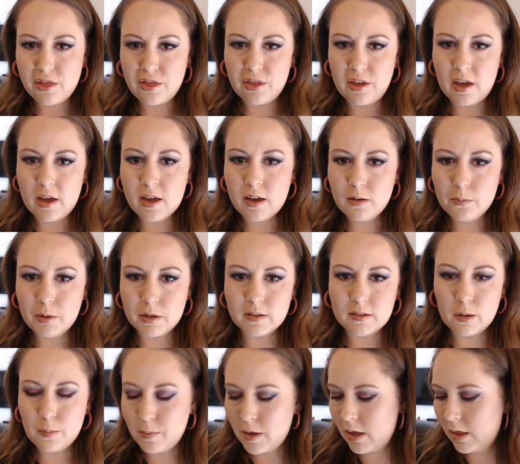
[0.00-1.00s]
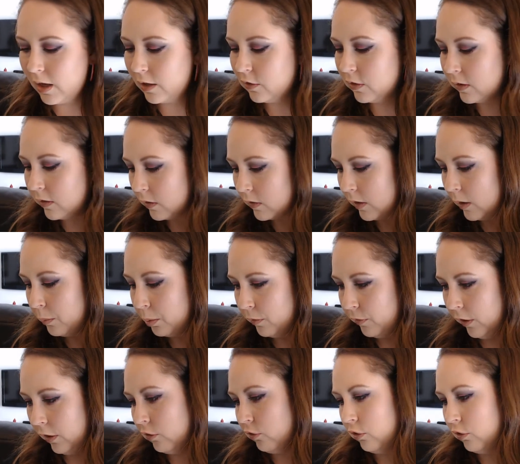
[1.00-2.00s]
thing, but to me that just looks
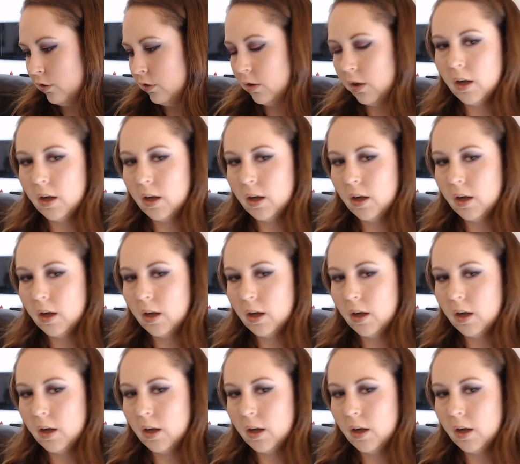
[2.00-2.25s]
unprofessional.